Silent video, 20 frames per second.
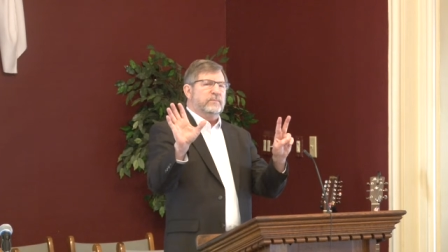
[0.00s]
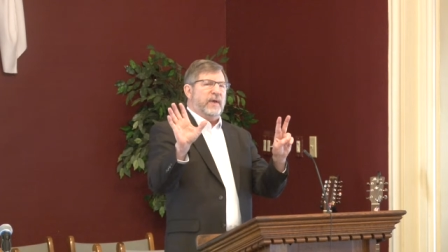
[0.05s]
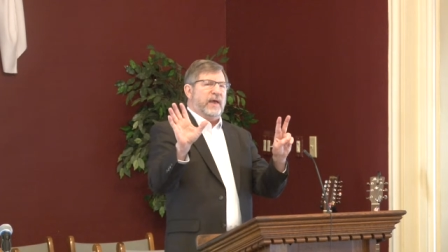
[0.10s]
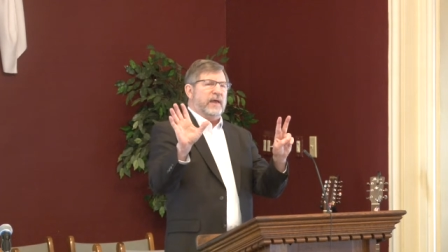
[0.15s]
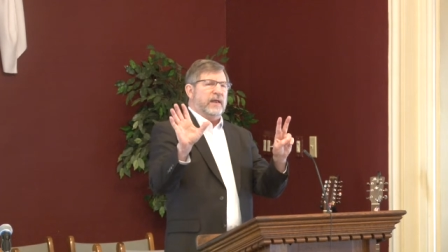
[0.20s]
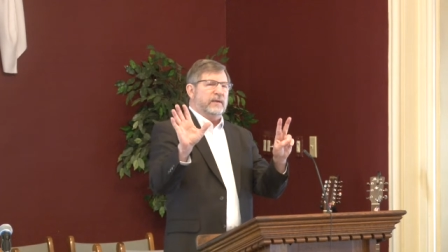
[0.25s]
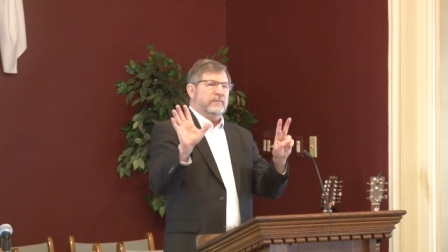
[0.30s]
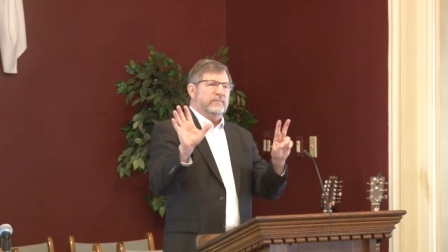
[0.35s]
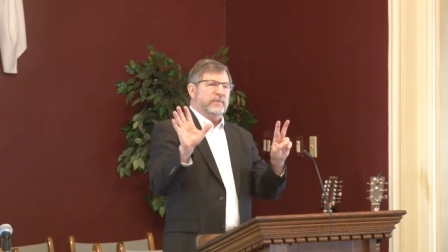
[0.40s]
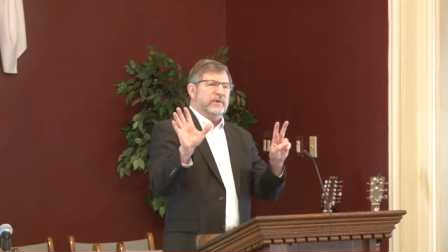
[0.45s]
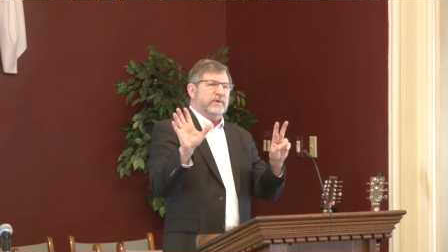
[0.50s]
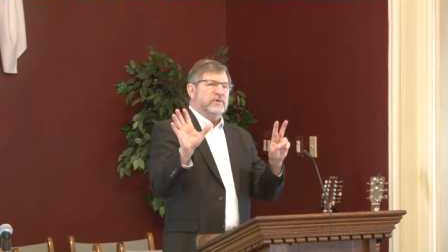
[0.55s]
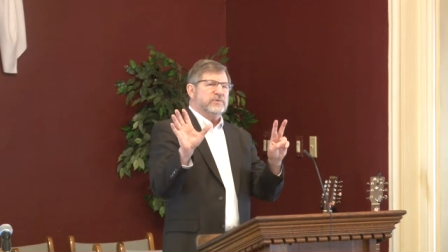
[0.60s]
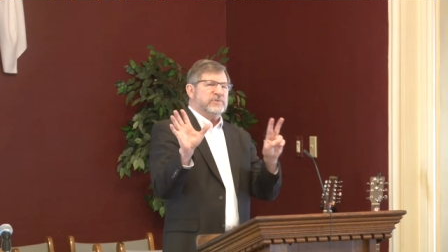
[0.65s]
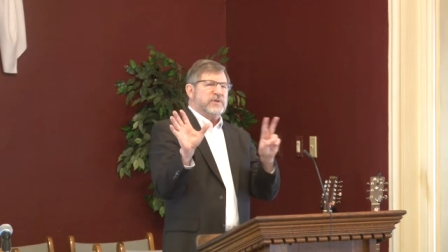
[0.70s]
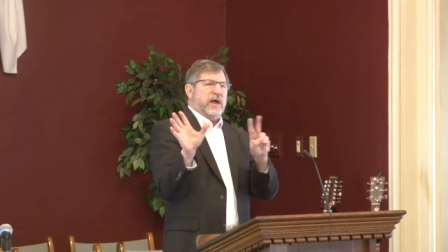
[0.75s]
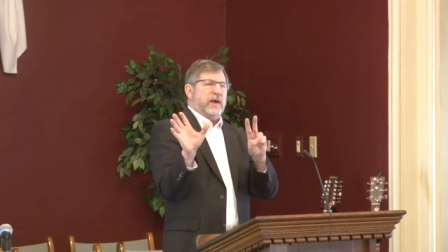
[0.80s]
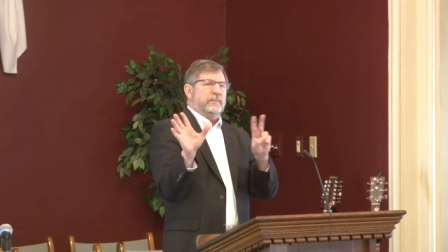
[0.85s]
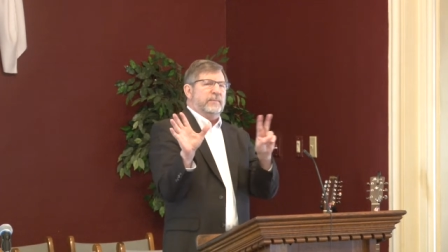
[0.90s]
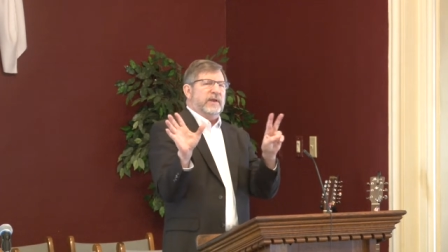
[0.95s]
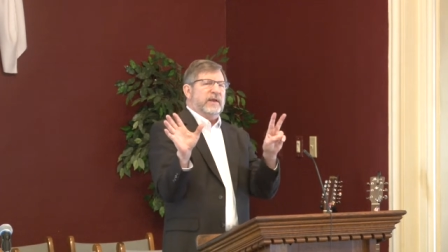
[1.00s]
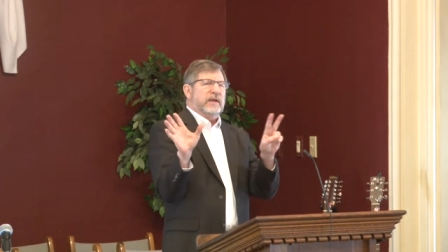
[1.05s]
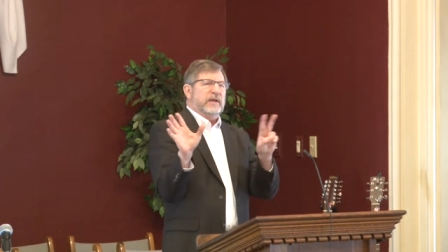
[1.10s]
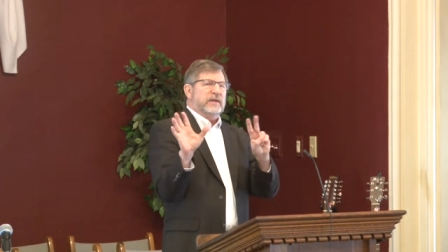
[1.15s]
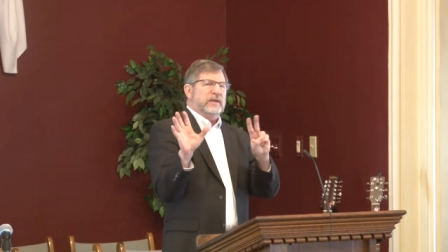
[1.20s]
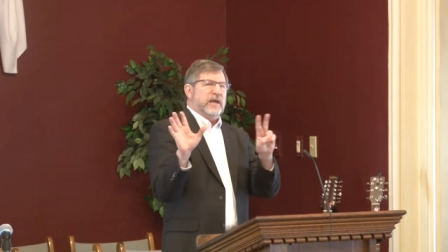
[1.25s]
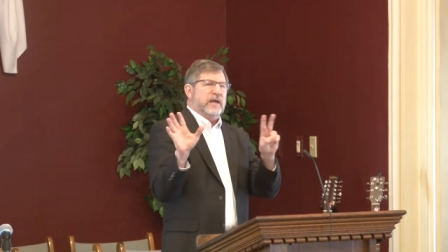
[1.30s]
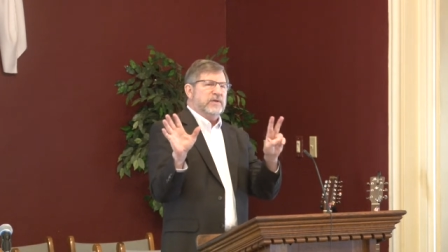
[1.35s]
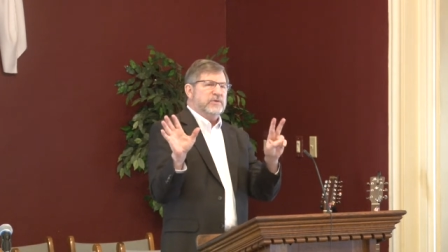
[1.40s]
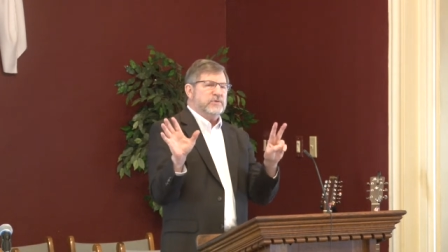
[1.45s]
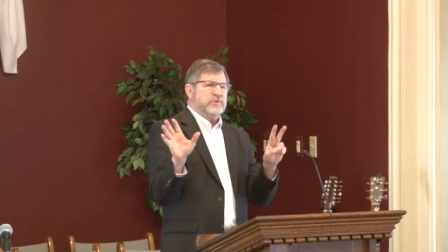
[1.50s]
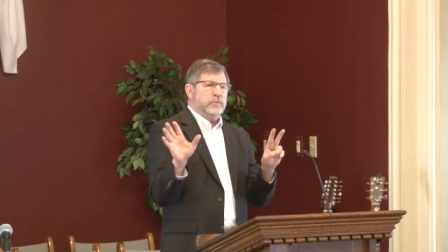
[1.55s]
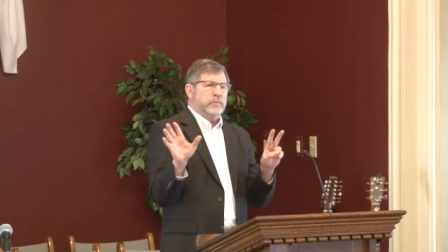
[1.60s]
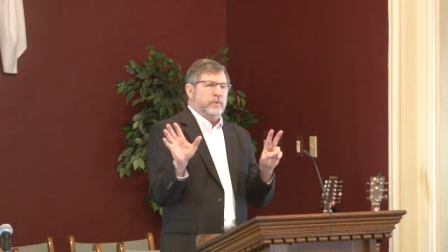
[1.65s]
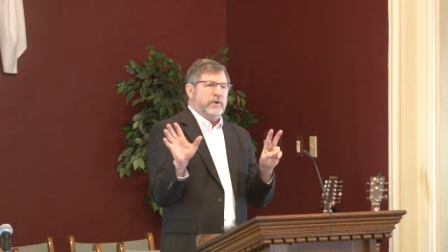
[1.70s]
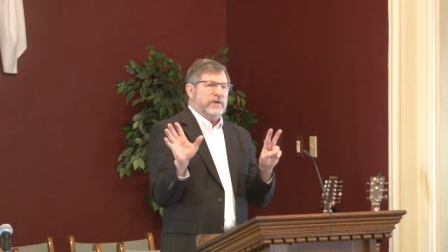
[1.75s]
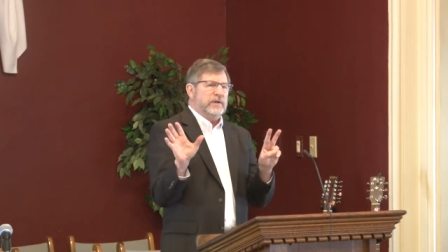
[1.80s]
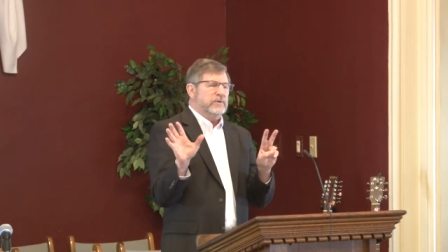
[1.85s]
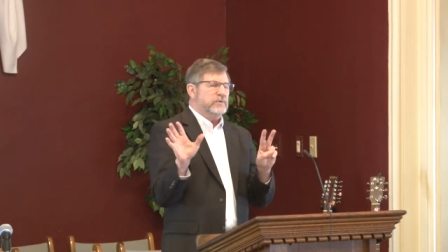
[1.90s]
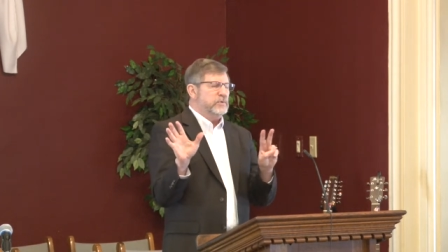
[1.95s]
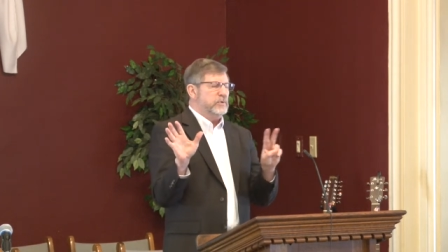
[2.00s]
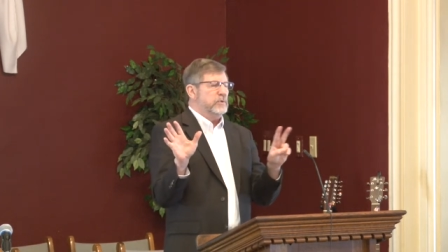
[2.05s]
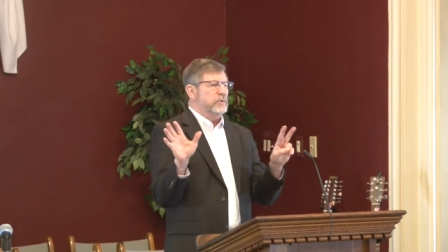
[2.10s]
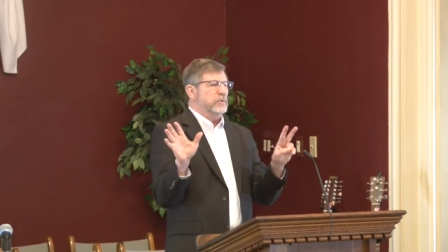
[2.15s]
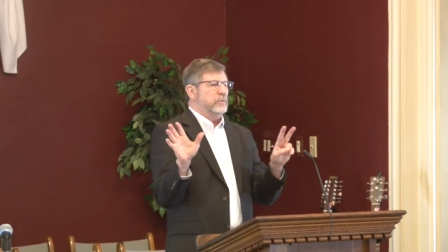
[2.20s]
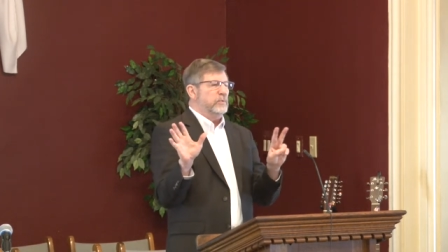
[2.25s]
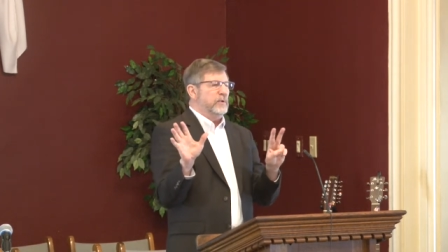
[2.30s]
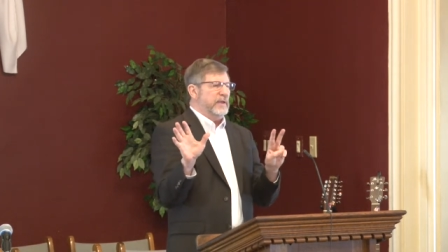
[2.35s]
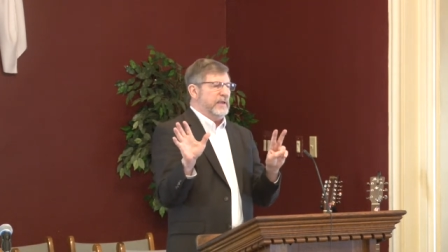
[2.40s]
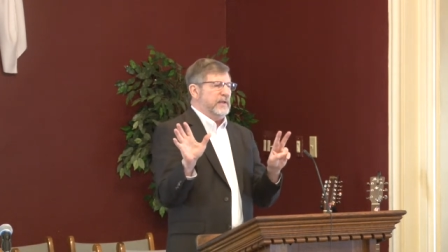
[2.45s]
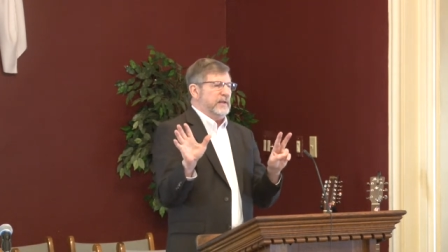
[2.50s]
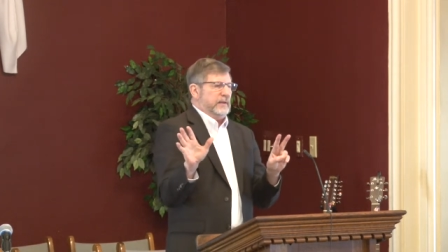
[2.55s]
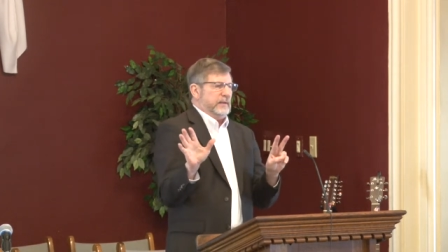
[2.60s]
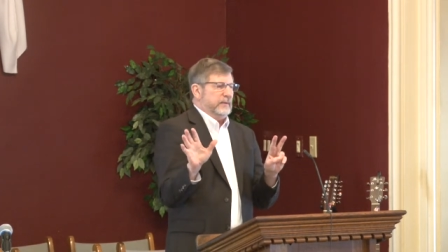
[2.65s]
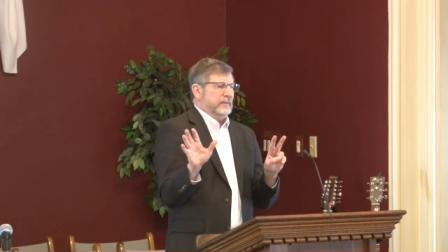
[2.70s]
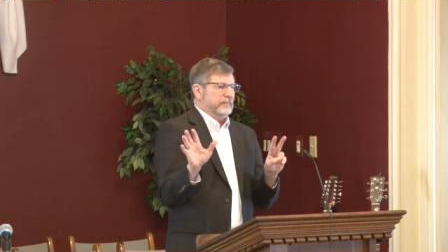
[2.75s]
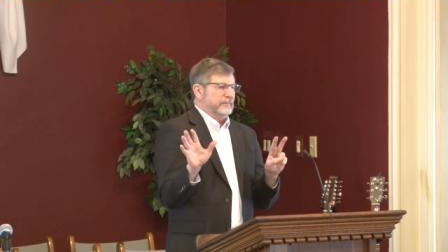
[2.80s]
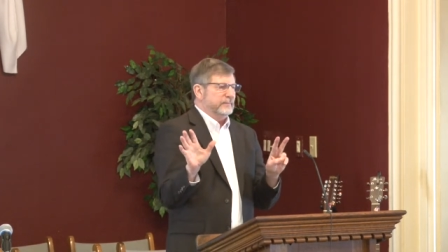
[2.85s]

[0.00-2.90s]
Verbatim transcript: men because how many days a week do you eat?